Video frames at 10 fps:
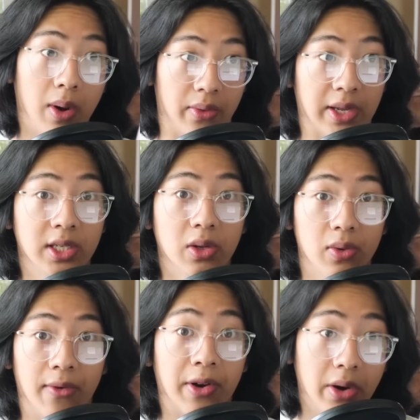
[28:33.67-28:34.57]
They still do
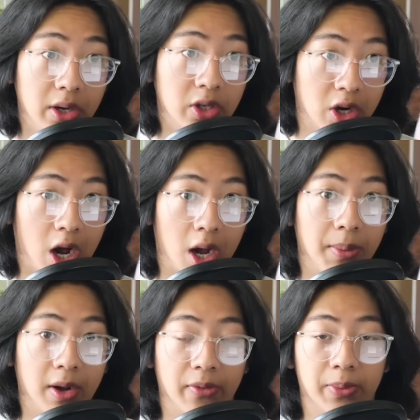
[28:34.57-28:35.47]
a very good job
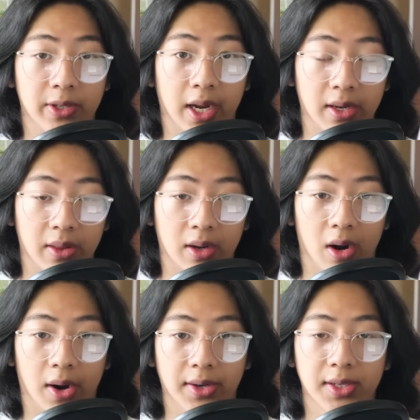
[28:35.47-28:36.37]
of protecting the
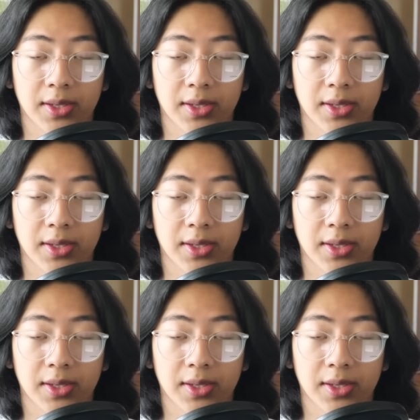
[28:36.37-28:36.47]
cards.